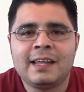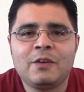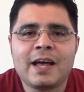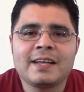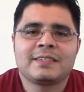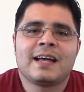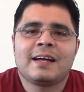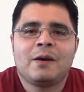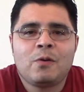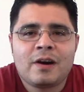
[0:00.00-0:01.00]
Hello guys,
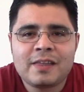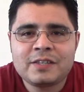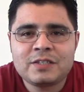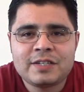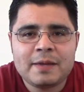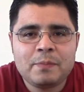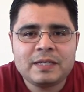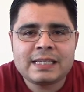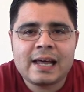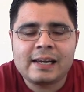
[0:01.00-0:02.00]
uh, how are you? This is JP
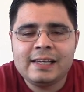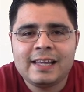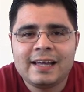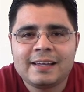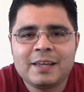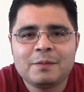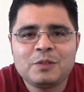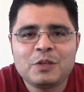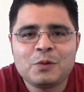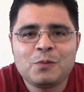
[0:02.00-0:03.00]
Sarri, uh, come
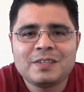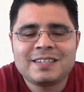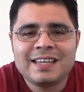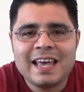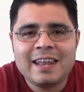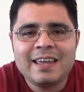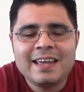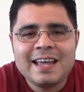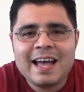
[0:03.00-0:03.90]
to you once again.